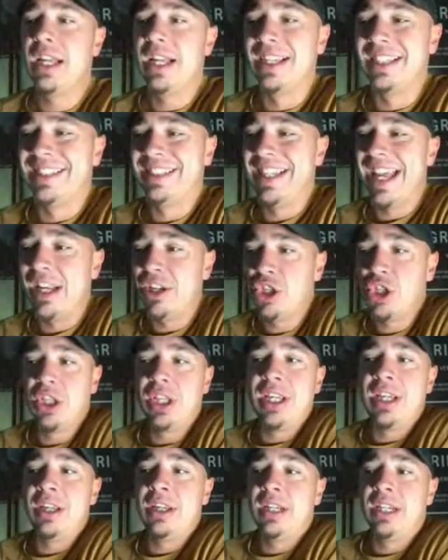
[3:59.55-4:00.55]

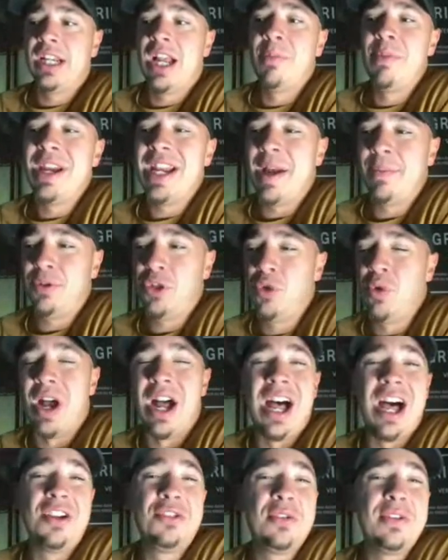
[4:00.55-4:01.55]
essentially coming up to
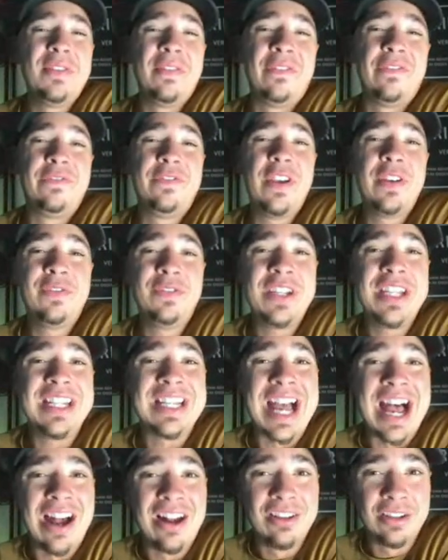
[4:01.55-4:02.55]

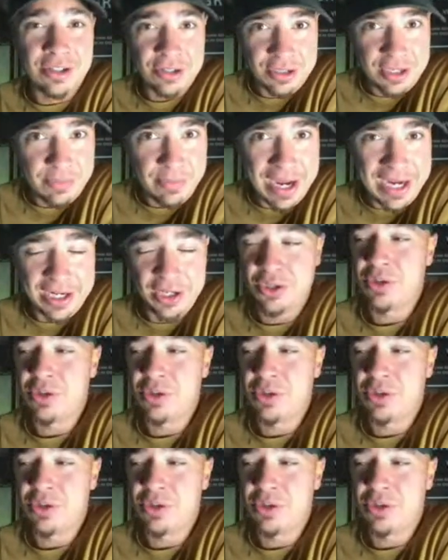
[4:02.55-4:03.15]
$150 to make